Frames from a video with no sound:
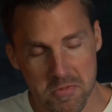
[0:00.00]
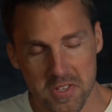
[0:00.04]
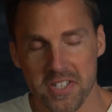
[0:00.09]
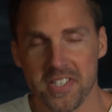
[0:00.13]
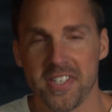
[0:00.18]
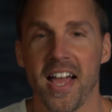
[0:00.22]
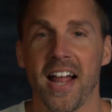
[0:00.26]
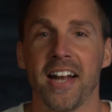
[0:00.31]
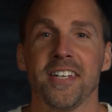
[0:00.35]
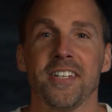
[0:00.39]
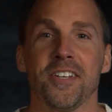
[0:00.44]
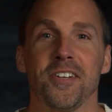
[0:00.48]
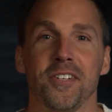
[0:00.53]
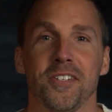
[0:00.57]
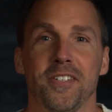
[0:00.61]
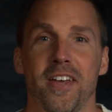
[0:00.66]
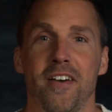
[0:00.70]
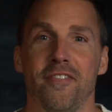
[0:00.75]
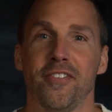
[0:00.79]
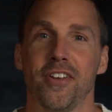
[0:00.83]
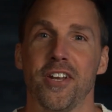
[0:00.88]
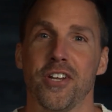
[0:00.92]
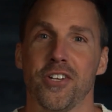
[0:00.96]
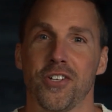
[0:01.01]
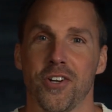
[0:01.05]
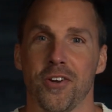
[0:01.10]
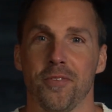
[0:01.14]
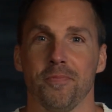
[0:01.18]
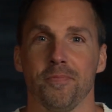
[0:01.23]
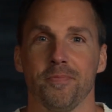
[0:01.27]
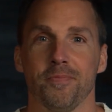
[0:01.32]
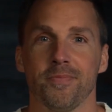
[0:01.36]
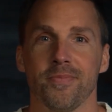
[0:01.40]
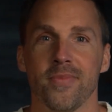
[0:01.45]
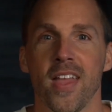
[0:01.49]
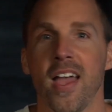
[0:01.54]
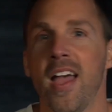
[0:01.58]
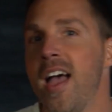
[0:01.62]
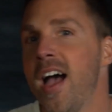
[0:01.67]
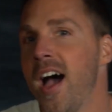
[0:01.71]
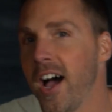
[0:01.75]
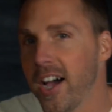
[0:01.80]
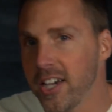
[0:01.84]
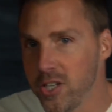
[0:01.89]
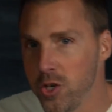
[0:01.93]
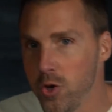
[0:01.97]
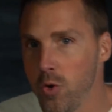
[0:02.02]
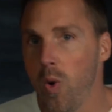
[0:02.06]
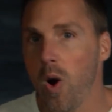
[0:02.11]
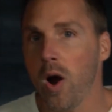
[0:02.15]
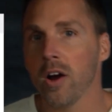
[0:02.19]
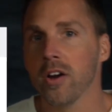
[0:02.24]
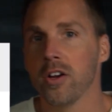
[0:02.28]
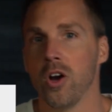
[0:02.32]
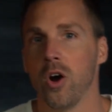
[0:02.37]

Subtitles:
the technical definition. A QR